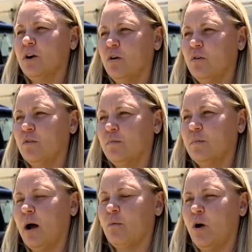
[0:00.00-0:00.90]

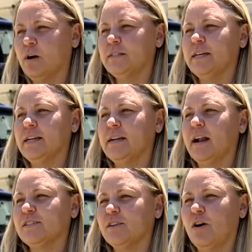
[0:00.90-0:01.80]
home, I walked in and
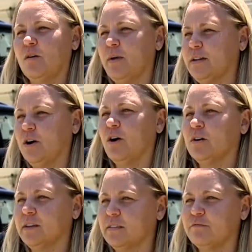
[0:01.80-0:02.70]
I saw my
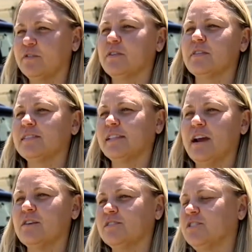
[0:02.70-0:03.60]
dog at the foot of the
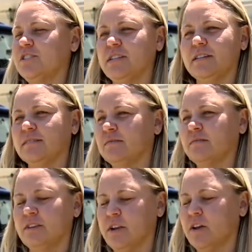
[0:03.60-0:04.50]
stairs, and she,
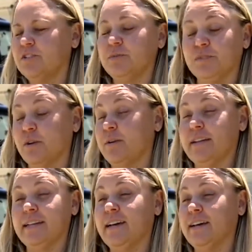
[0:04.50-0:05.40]
you know, she was
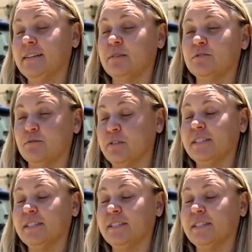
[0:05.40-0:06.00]
already dead, and it was really